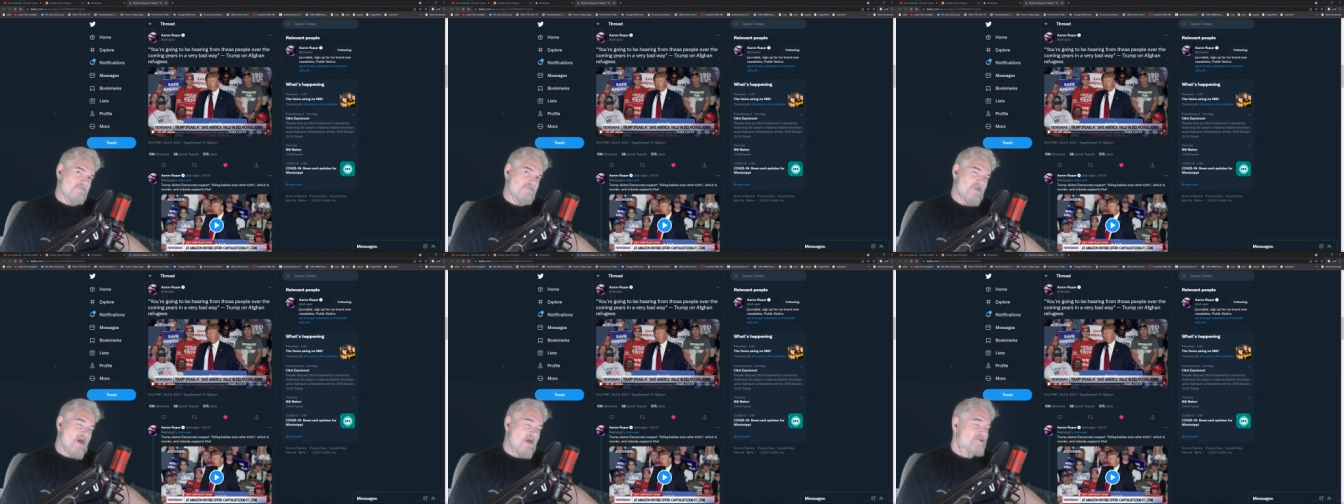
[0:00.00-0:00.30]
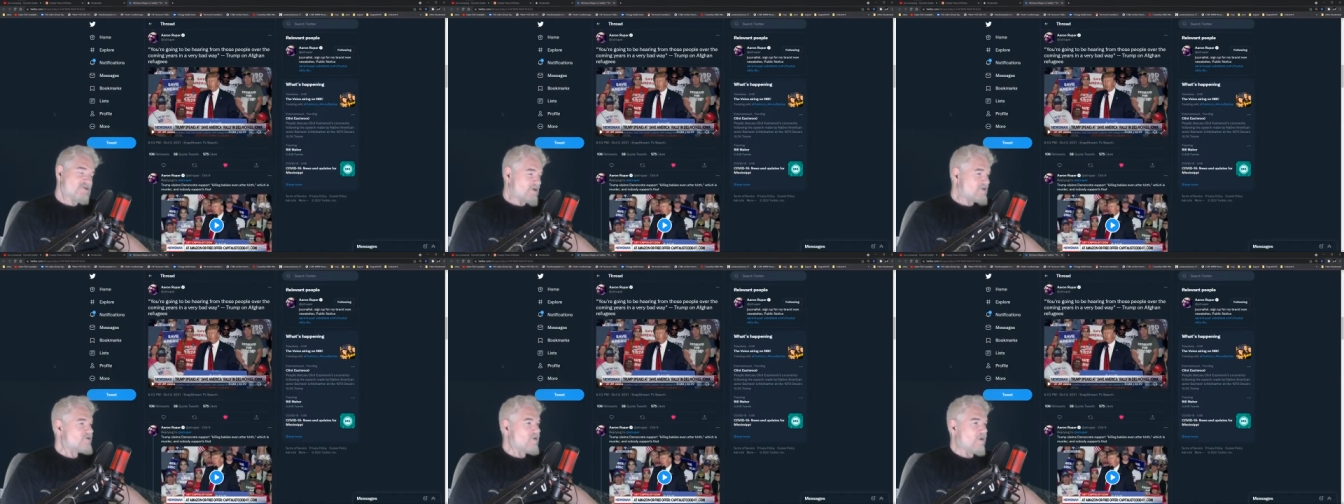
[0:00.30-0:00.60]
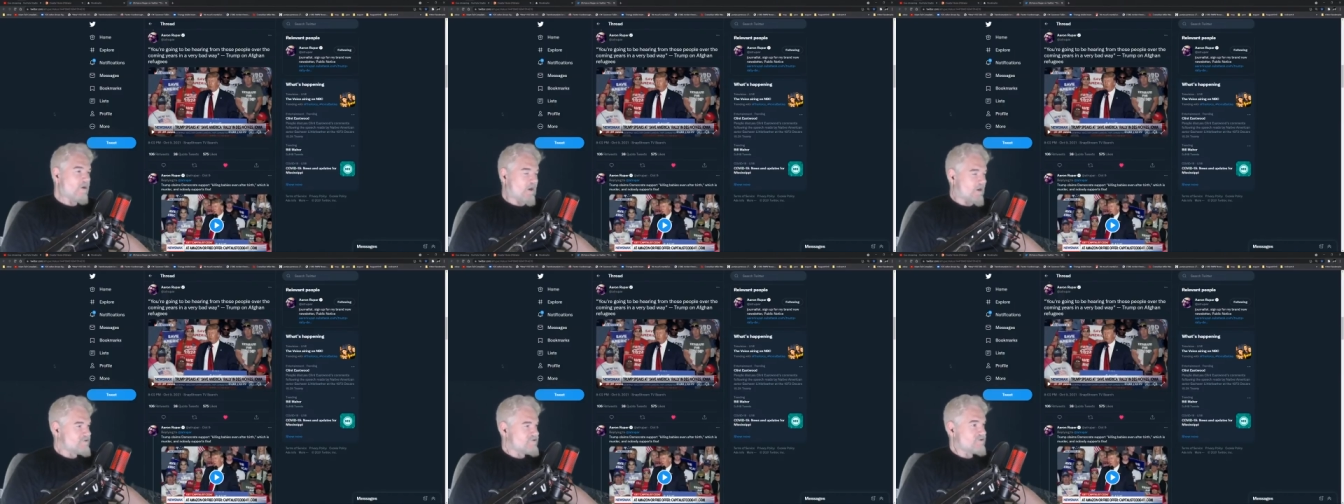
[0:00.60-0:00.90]
Not just
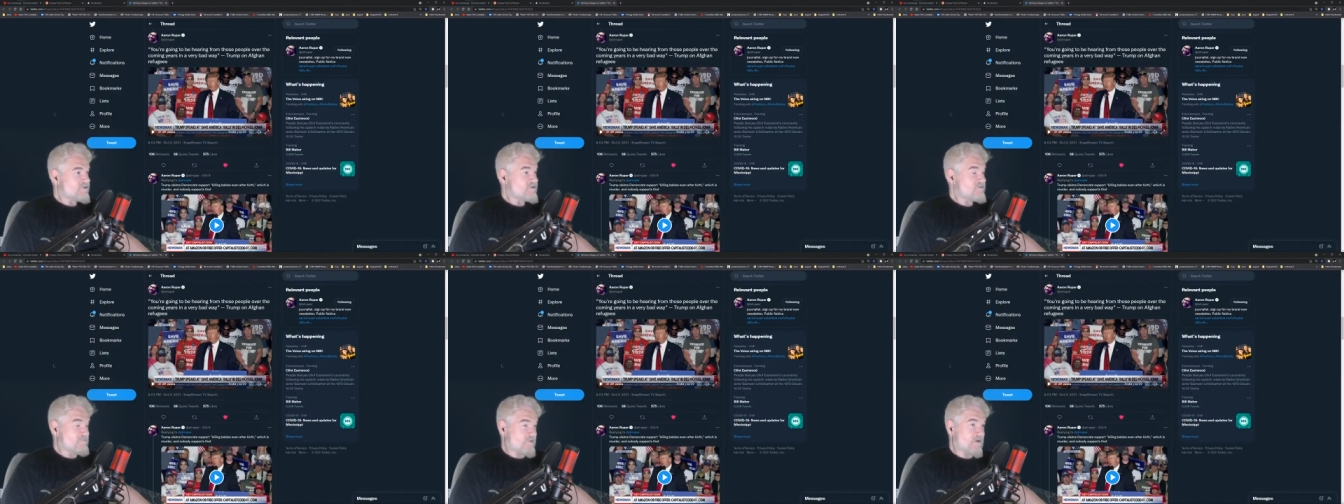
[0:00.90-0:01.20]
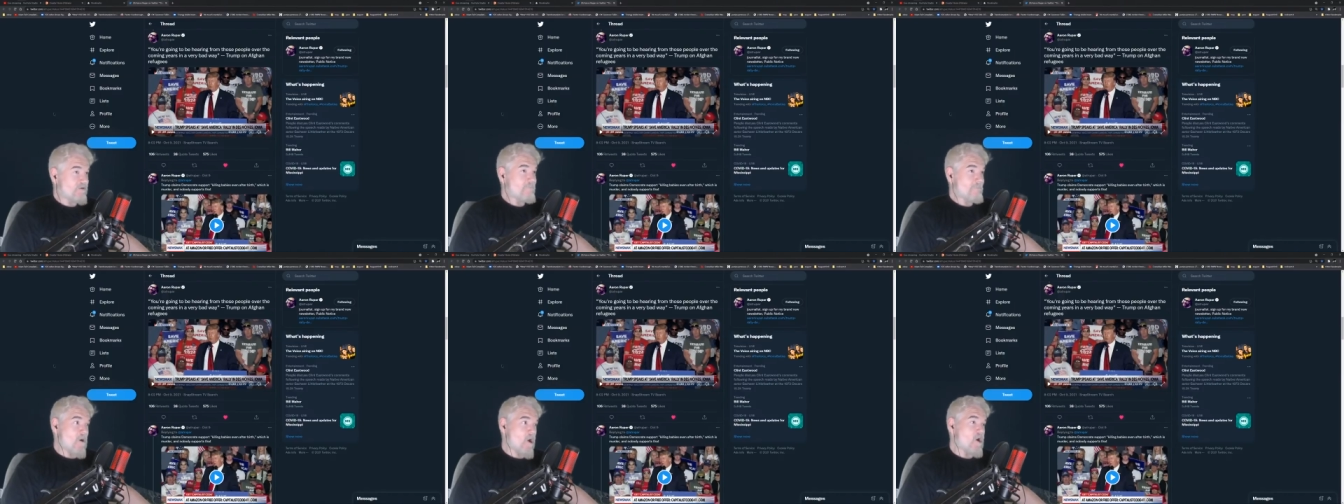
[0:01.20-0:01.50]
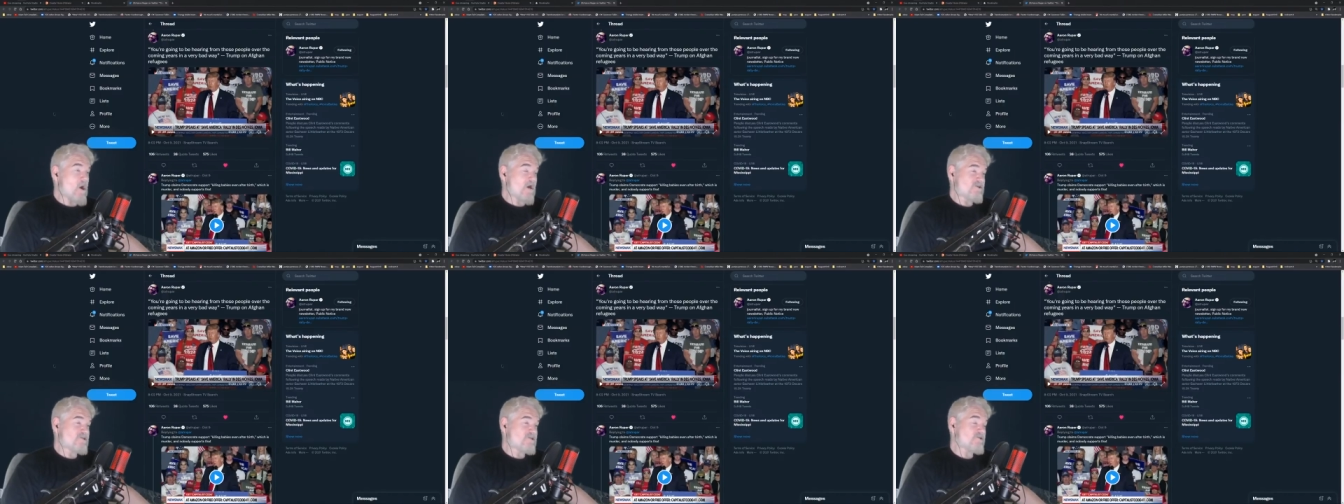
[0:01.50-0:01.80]
our actions, but
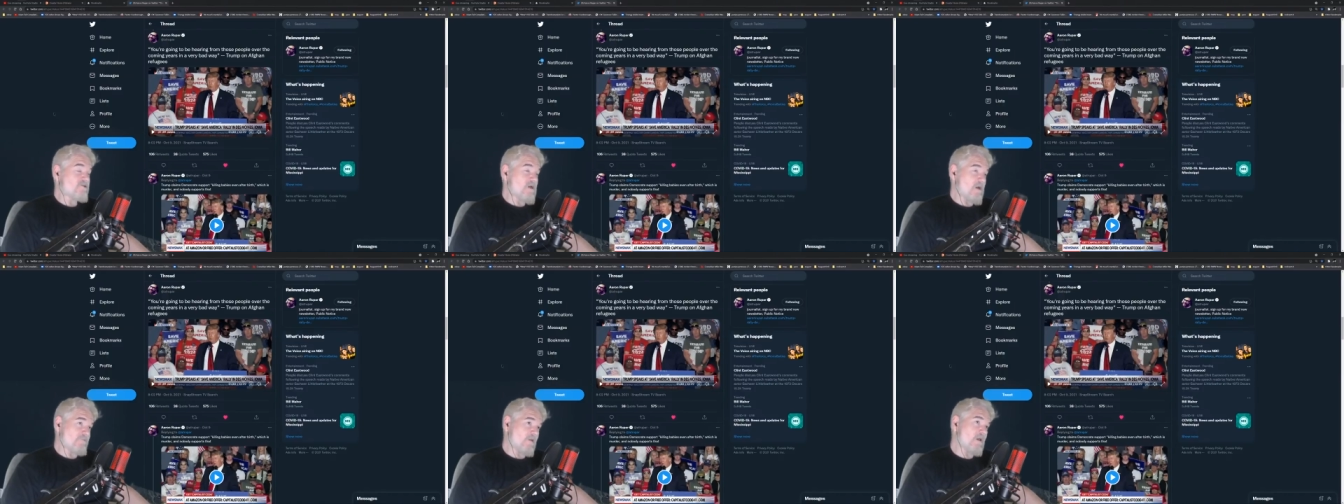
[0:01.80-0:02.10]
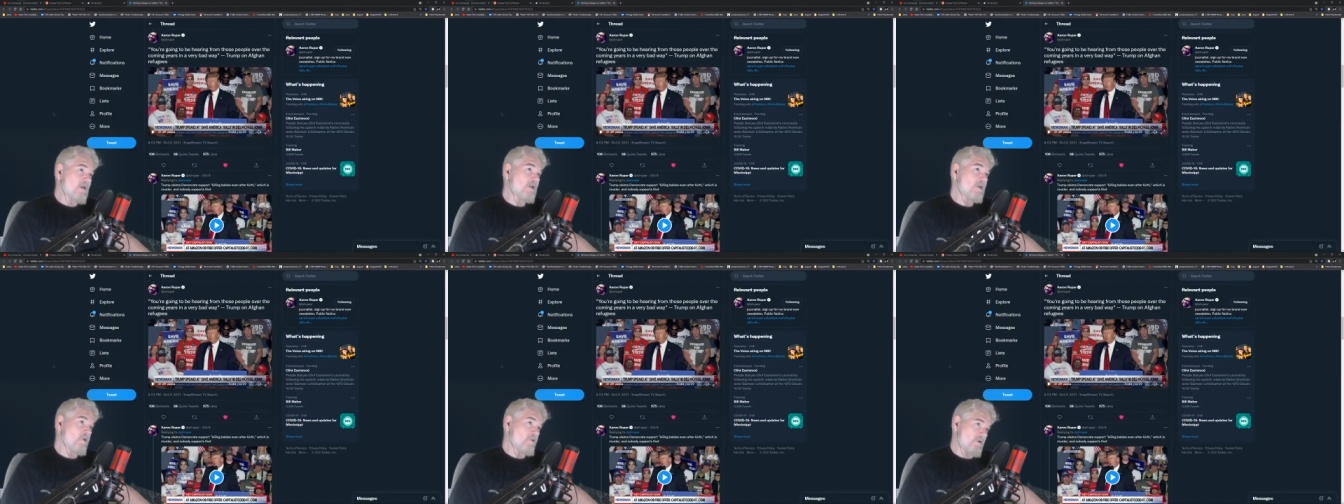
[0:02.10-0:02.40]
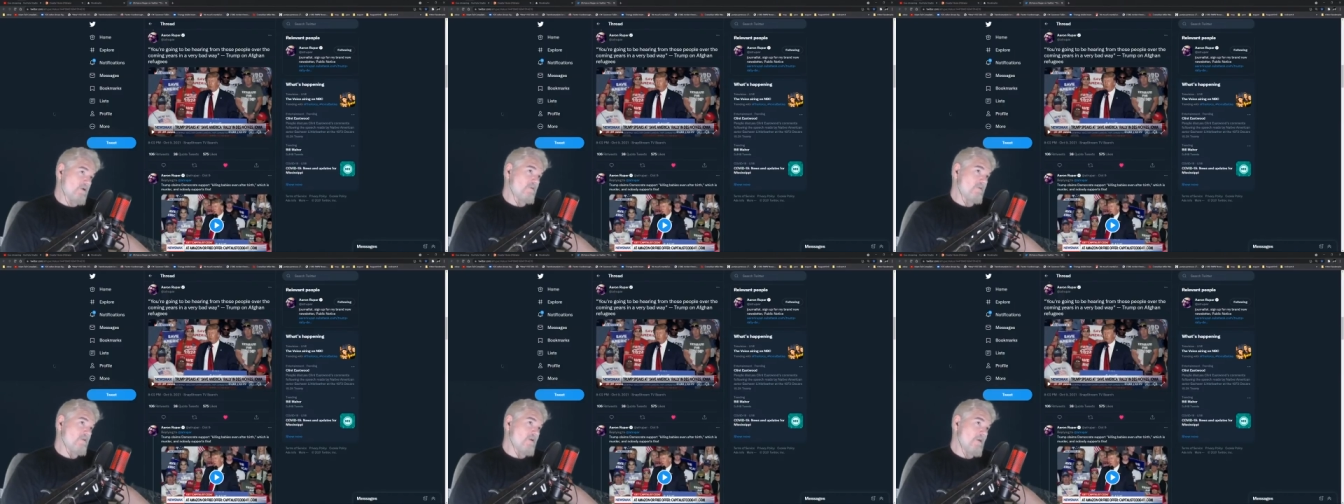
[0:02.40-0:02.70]
our actions are definitely
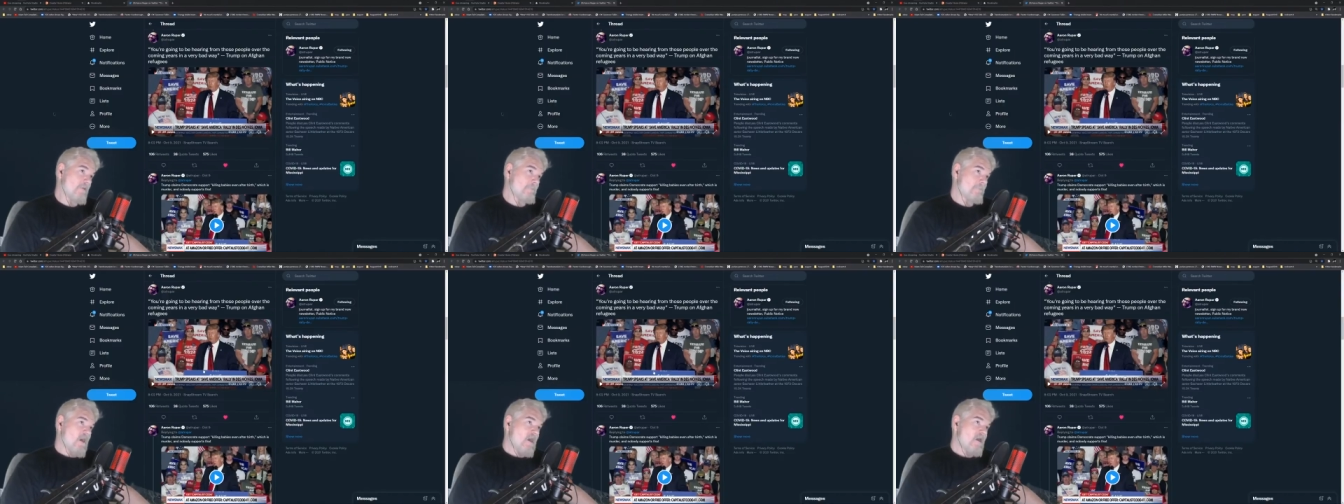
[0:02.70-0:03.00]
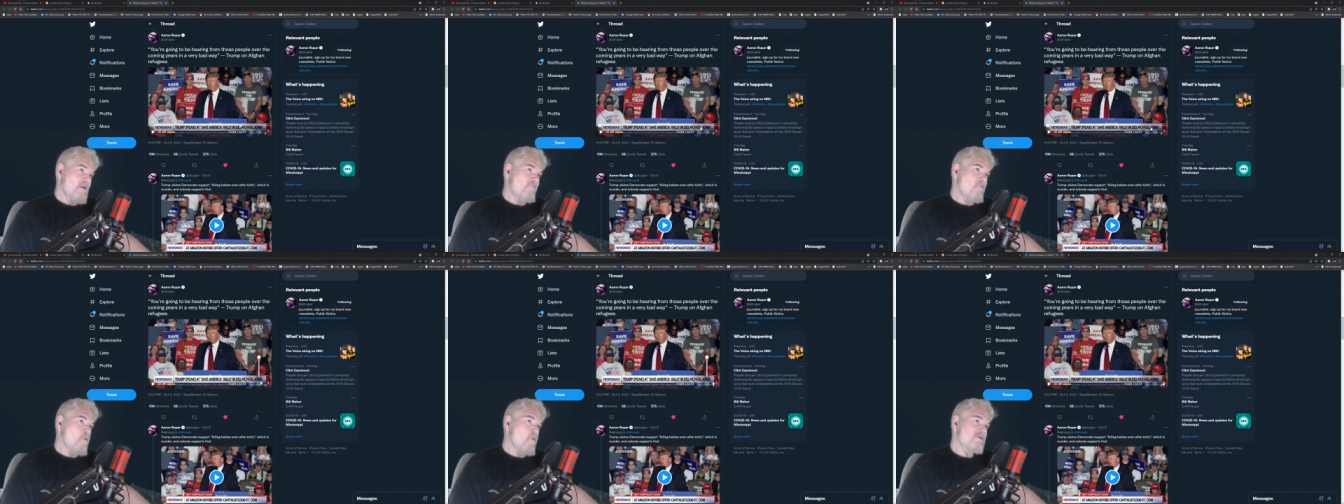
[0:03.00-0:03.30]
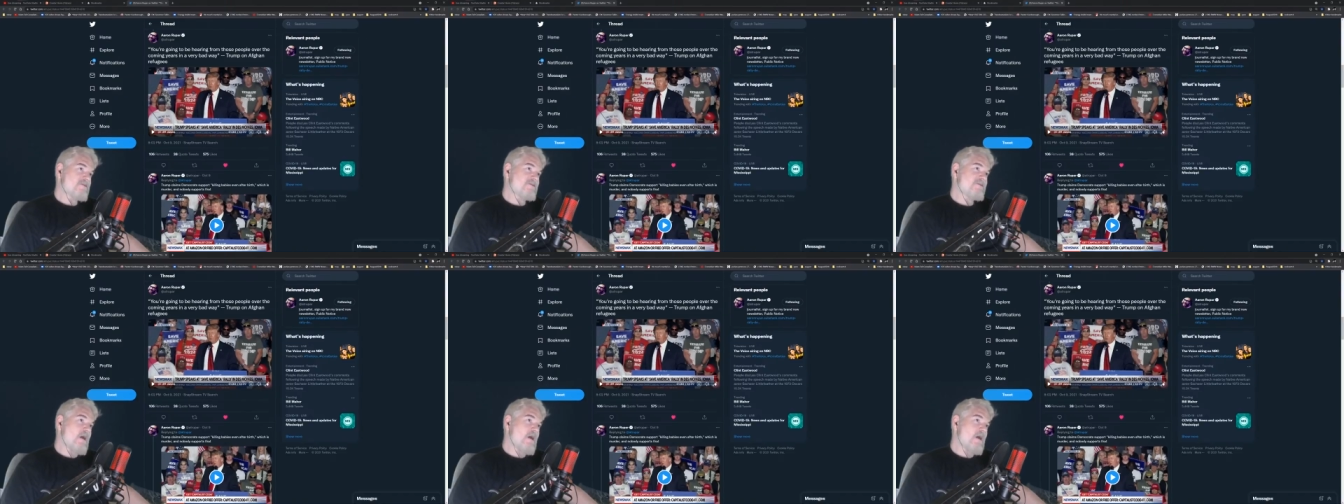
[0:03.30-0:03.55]
included in that. And of course,